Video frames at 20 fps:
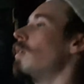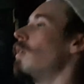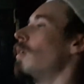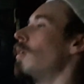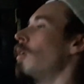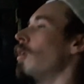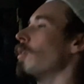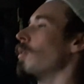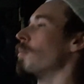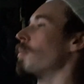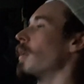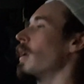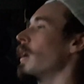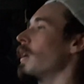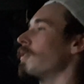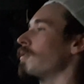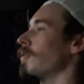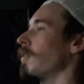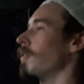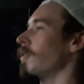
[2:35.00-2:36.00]
on the
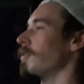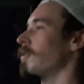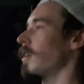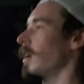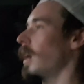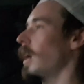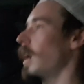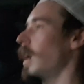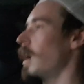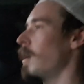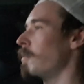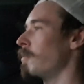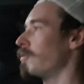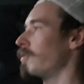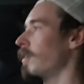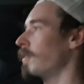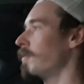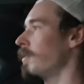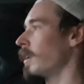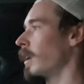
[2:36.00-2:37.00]
brakes all the time,
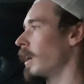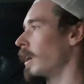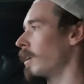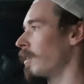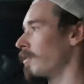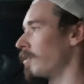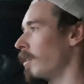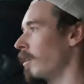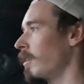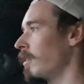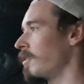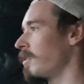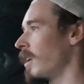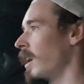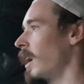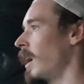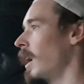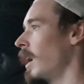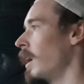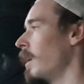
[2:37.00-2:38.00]
shifting gears all the
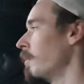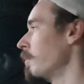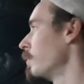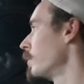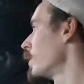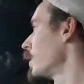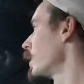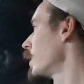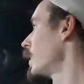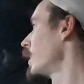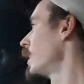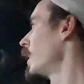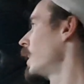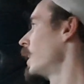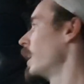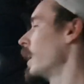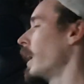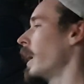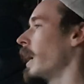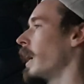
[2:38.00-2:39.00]
time,
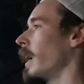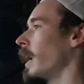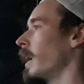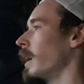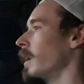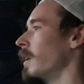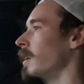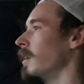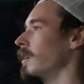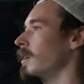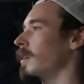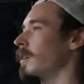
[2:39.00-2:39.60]
and